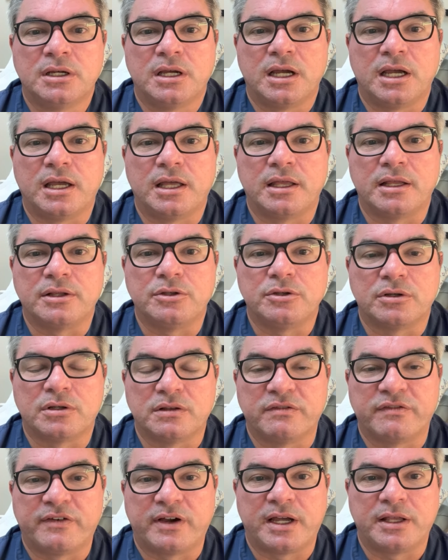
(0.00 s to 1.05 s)
and you can
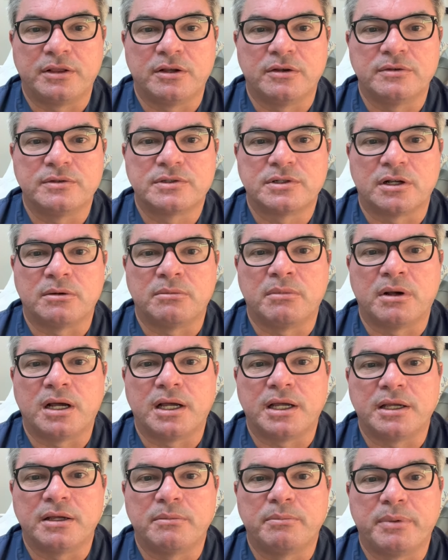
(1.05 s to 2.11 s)
find those on
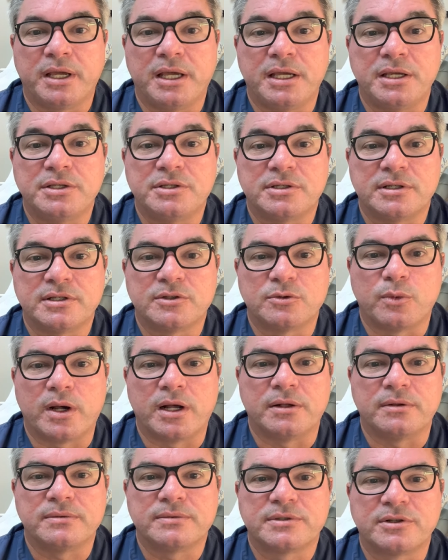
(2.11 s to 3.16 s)
my page as
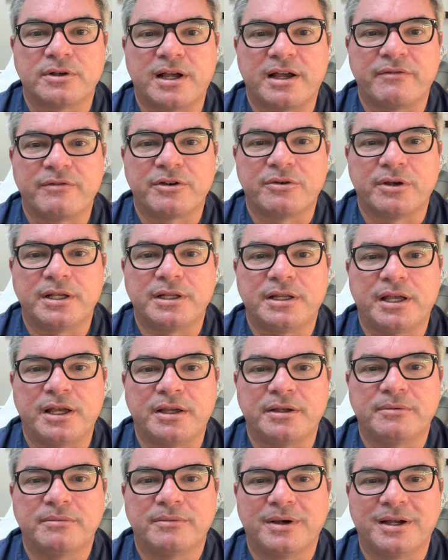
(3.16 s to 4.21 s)
well. So have a great day.
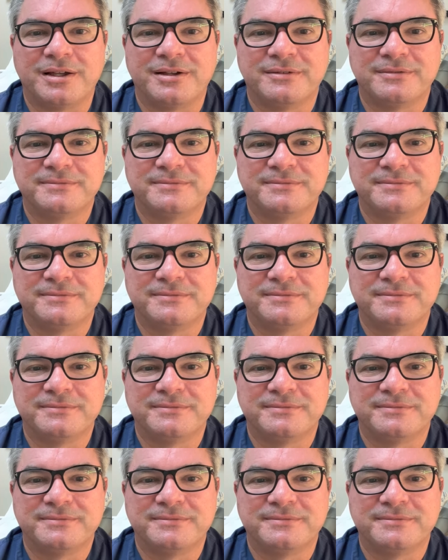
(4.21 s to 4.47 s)
Bye.